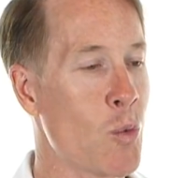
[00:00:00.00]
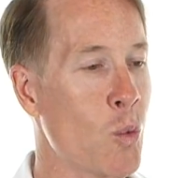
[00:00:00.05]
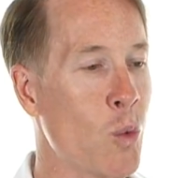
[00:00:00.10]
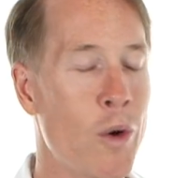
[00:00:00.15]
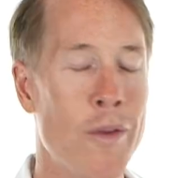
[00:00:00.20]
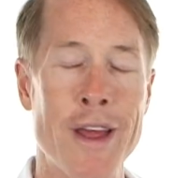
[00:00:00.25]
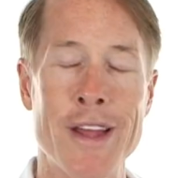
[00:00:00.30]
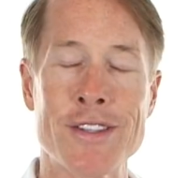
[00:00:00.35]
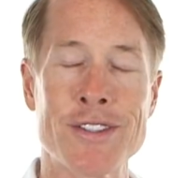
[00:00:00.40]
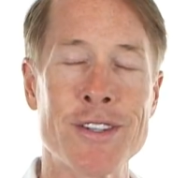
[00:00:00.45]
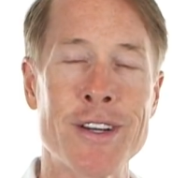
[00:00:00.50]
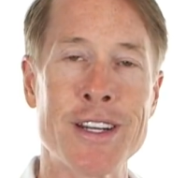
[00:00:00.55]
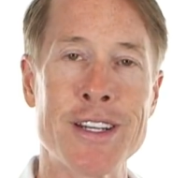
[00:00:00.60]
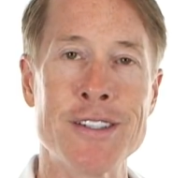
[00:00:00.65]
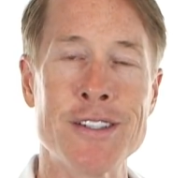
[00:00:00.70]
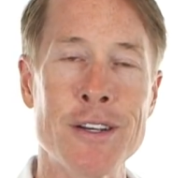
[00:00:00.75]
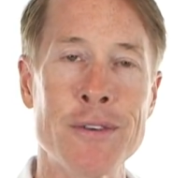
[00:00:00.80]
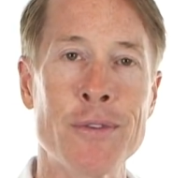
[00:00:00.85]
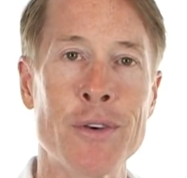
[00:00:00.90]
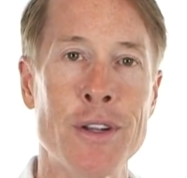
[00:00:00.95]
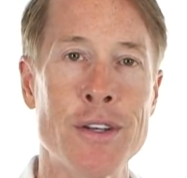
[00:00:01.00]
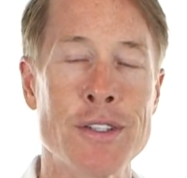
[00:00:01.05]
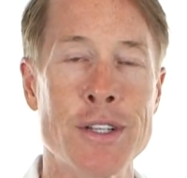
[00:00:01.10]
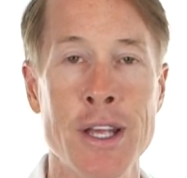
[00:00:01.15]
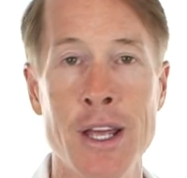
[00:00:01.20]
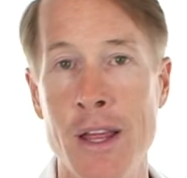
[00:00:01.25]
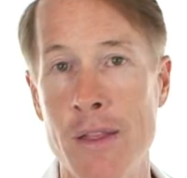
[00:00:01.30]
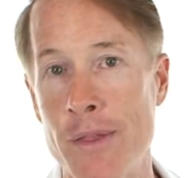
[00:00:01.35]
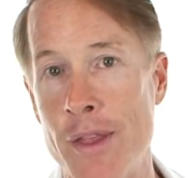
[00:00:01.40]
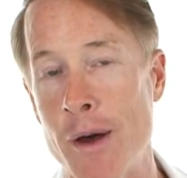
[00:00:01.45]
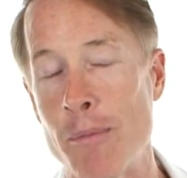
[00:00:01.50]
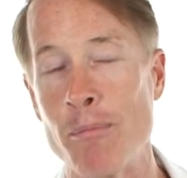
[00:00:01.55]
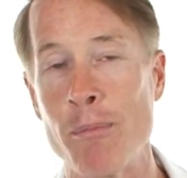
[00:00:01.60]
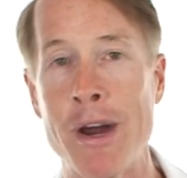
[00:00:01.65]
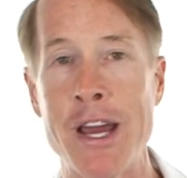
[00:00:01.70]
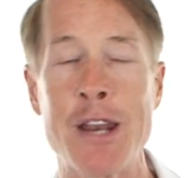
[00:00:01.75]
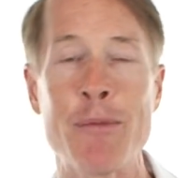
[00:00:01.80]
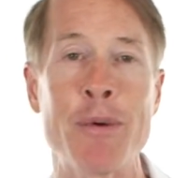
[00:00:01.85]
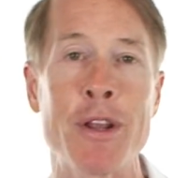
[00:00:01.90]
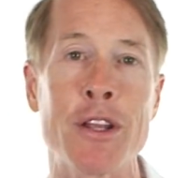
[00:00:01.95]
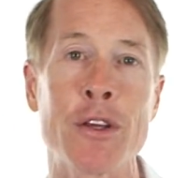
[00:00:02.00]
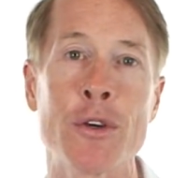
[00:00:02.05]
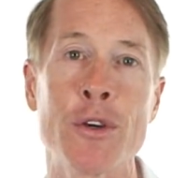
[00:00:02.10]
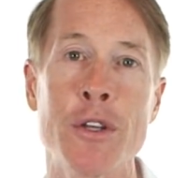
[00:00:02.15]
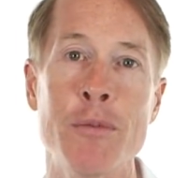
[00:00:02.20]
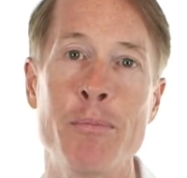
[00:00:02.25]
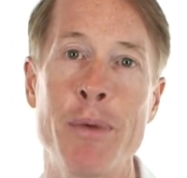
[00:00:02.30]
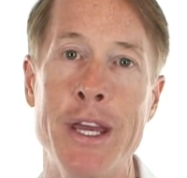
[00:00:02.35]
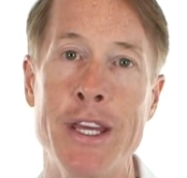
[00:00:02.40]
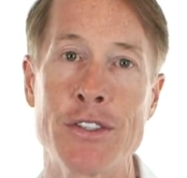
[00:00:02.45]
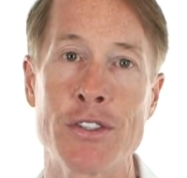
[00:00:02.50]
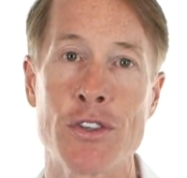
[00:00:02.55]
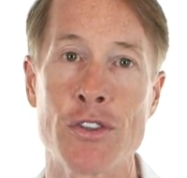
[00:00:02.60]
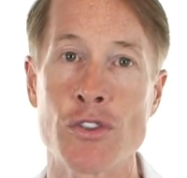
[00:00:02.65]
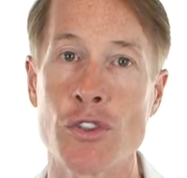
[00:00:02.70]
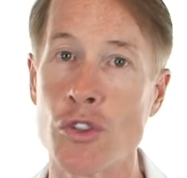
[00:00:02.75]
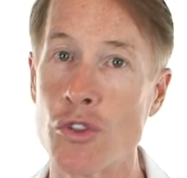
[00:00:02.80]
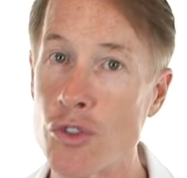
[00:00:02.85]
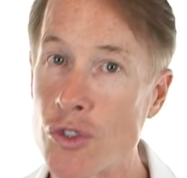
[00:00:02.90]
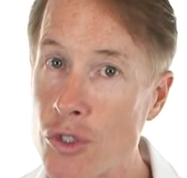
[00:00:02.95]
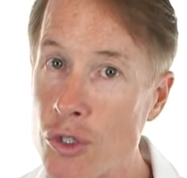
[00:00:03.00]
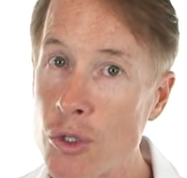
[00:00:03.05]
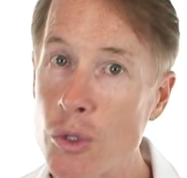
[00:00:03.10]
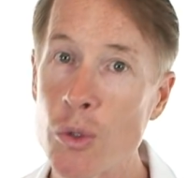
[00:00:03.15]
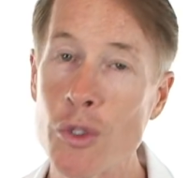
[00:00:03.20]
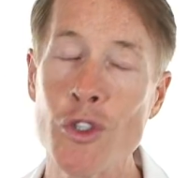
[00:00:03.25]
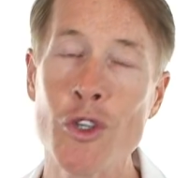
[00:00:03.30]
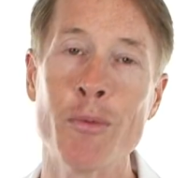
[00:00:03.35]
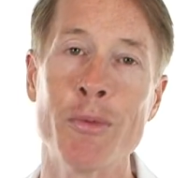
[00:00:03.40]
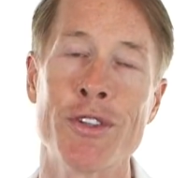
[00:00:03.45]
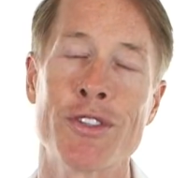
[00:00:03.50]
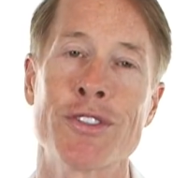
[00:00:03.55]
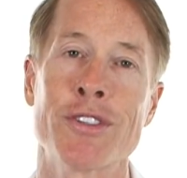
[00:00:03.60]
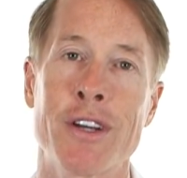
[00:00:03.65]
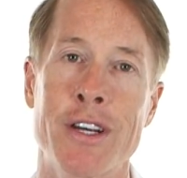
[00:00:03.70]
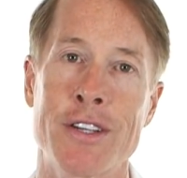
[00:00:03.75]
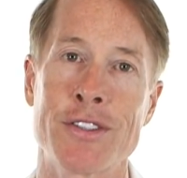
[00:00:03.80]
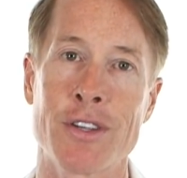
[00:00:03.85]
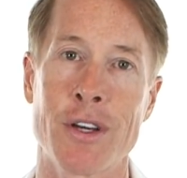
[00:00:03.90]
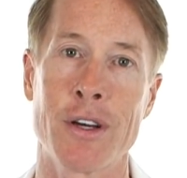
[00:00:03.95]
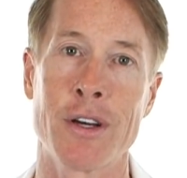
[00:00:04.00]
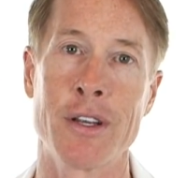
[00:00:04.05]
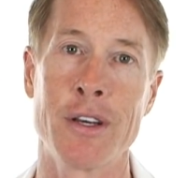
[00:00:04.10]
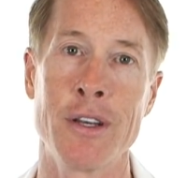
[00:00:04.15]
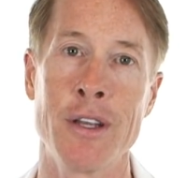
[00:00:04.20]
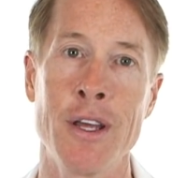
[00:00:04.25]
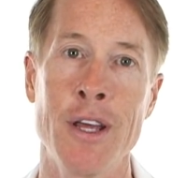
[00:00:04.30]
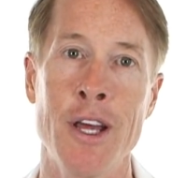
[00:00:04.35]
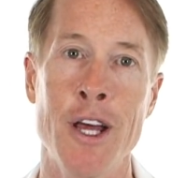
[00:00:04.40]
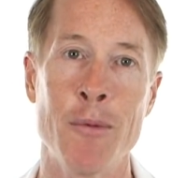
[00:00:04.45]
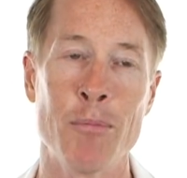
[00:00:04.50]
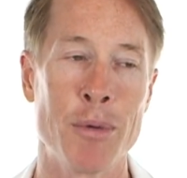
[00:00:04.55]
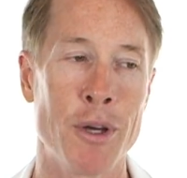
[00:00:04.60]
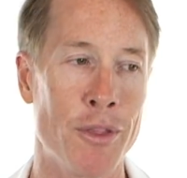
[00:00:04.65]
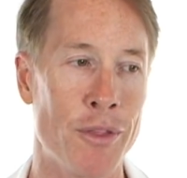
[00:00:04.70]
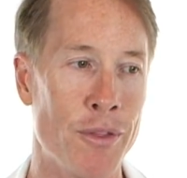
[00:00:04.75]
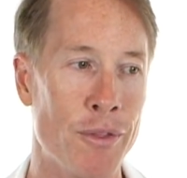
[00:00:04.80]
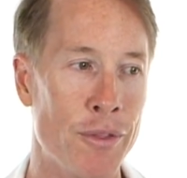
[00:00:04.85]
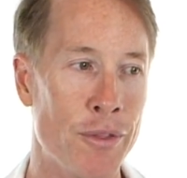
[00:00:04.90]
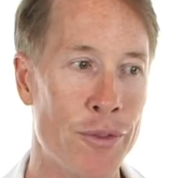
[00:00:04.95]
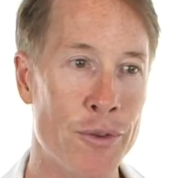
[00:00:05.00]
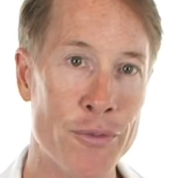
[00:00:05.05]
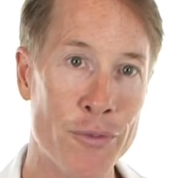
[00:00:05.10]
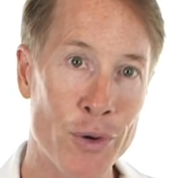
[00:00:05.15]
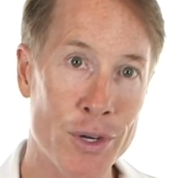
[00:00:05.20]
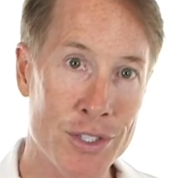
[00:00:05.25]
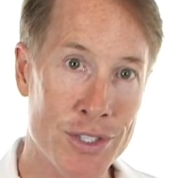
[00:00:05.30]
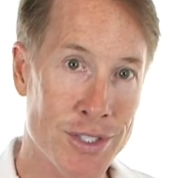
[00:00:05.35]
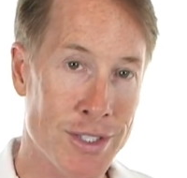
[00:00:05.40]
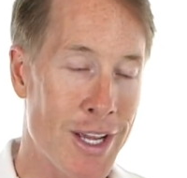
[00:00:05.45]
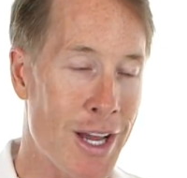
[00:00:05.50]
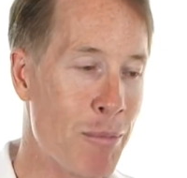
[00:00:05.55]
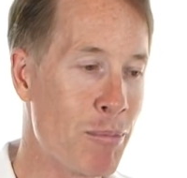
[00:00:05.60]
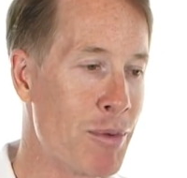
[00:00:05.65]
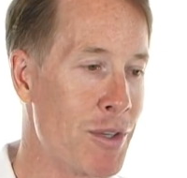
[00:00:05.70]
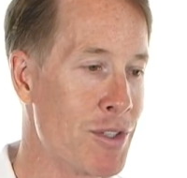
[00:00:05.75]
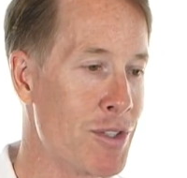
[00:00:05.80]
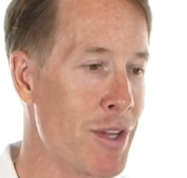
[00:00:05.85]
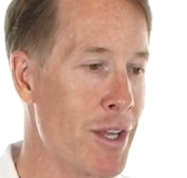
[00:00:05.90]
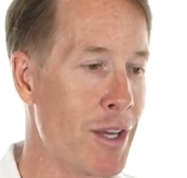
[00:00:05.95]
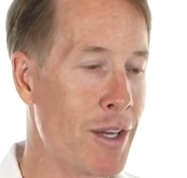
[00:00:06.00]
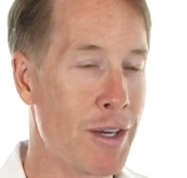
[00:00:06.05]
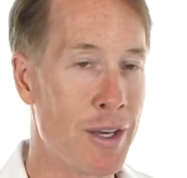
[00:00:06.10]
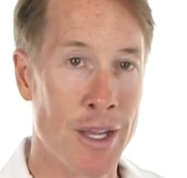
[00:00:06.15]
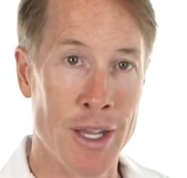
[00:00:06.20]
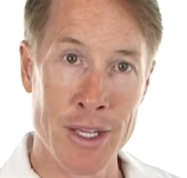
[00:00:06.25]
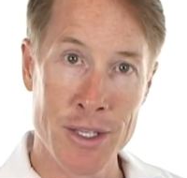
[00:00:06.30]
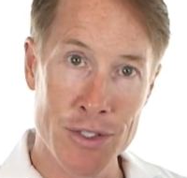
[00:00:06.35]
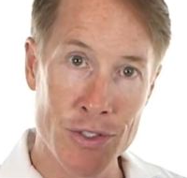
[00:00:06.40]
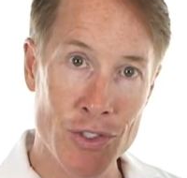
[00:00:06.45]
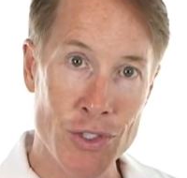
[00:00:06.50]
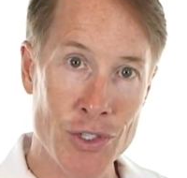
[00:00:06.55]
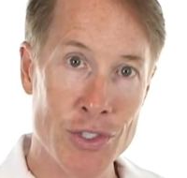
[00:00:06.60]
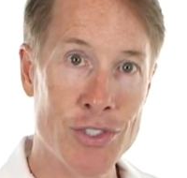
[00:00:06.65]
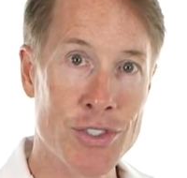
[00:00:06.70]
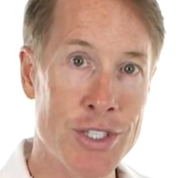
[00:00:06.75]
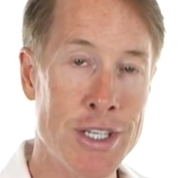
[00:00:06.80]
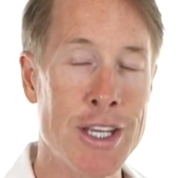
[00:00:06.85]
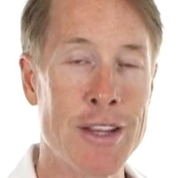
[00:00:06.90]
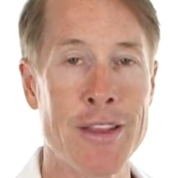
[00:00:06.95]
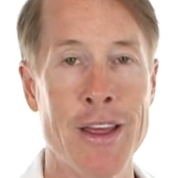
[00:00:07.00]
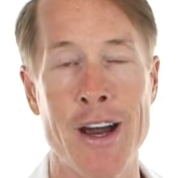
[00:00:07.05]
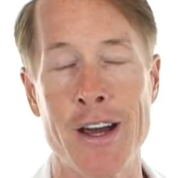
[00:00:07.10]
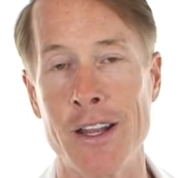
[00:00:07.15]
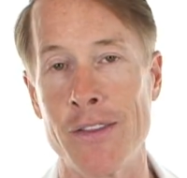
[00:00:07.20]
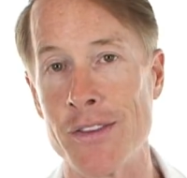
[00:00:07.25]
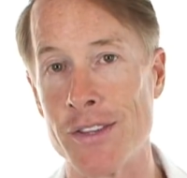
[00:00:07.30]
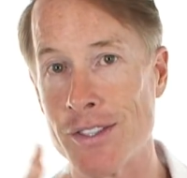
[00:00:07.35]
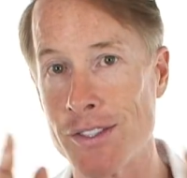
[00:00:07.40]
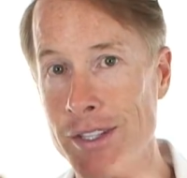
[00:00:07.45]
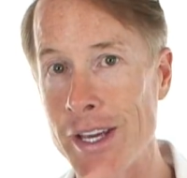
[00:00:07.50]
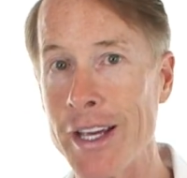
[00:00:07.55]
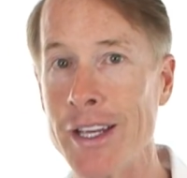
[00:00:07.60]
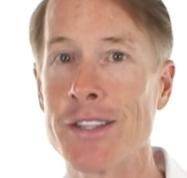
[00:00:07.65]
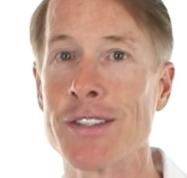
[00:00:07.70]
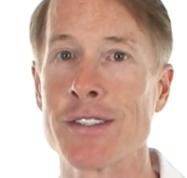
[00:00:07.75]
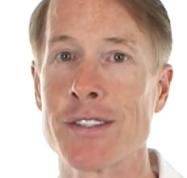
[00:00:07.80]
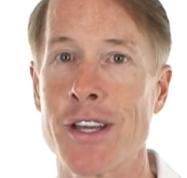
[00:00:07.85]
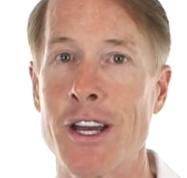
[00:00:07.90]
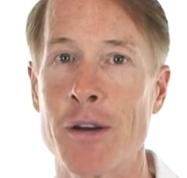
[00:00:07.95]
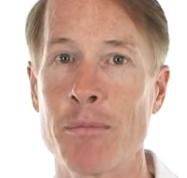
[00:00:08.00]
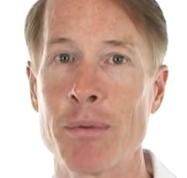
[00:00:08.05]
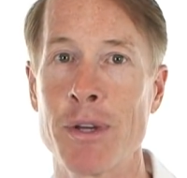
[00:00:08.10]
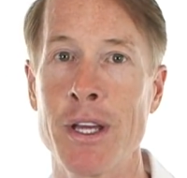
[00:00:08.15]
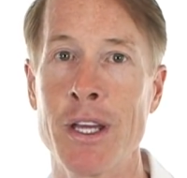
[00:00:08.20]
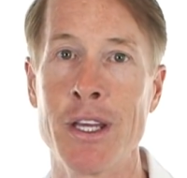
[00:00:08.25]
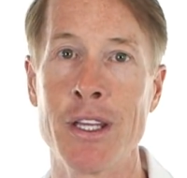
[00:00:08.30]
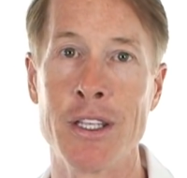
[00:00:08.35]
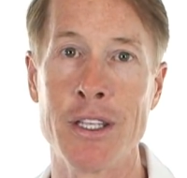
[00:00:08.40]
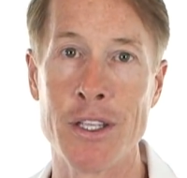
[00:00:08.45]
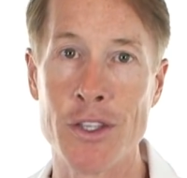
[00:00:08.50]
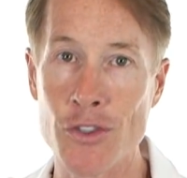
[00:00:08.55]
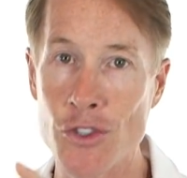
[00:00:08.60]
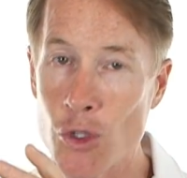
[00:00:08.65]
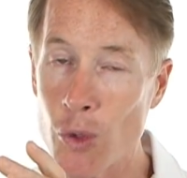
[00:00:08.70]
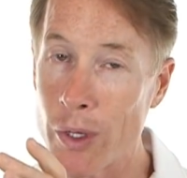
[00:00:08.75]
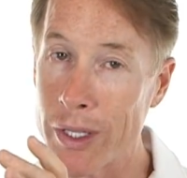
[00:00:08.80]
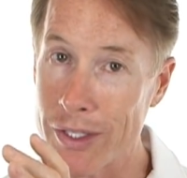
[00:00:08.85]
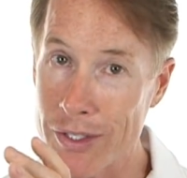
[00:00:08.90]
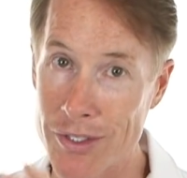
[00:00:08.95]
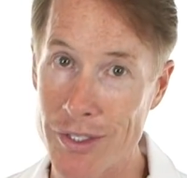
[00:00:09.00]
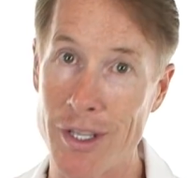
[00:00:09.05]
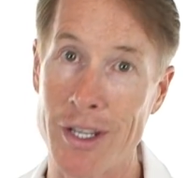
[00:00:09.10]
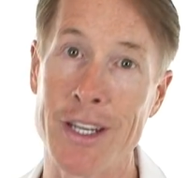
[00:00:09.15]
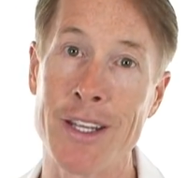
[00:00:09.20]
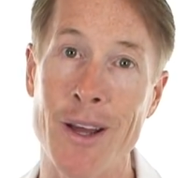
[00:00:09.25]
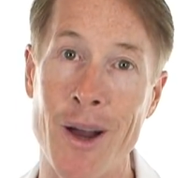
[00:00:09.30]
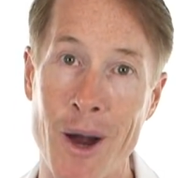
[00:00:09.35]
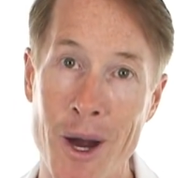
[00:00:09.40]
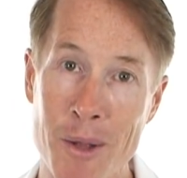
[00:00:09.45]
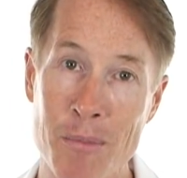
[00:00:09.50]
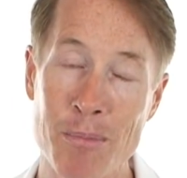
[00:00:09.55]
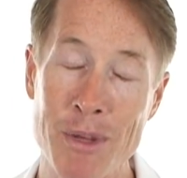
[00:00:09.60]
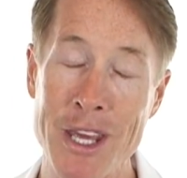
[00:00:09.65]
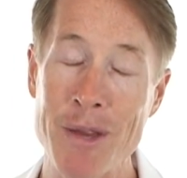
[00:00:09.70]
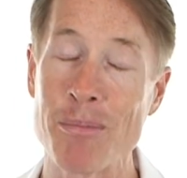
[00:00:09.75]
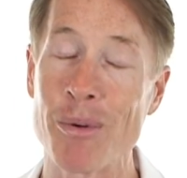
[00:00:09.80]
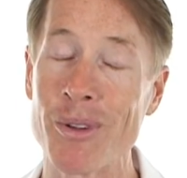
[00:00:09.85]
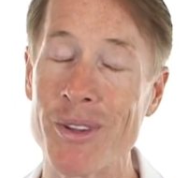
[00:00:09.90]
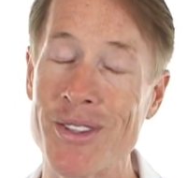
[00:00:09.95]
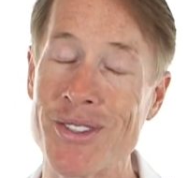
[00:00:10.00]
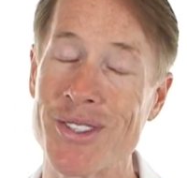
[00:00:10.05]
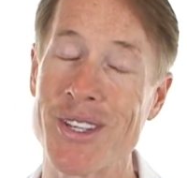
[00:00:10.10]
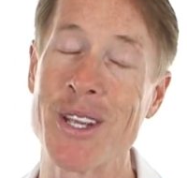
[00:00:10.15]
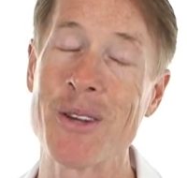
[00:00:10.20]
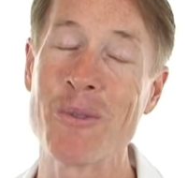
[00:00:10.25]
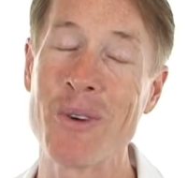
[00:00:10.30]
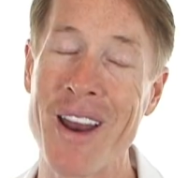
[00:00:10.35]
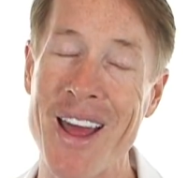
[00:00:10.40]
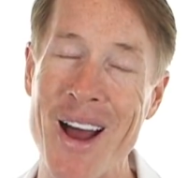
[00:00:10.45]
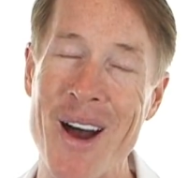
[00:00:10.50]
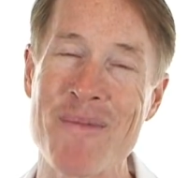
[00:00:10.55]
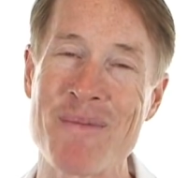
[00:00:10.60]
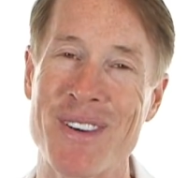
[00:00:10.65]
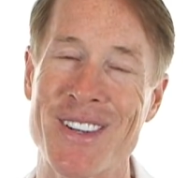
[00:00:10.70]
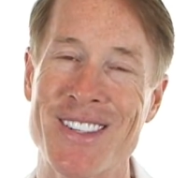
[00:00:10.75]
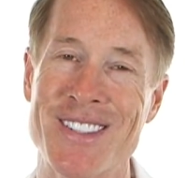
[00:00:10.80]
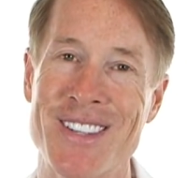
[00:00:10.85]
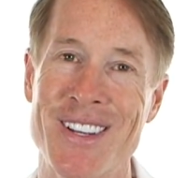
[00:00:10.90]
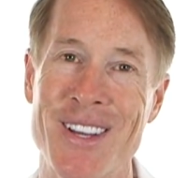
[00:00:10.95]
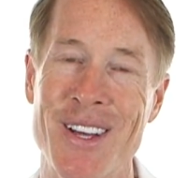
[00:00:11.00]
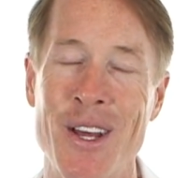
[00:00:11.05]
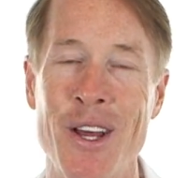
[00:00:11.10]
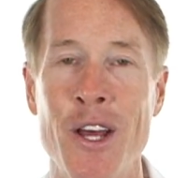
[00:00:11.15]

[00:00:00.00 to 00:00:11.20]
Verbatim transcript: were that study different, that might have been a good basis to do human studies on, but the first step is then just seeing that, and the second step is doing a study on people and seeing what happened.